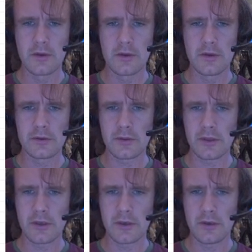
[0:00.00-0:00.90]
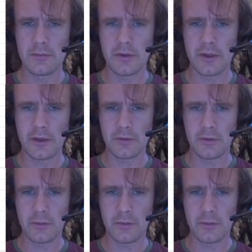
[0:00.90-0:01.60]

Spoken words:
So then playing into a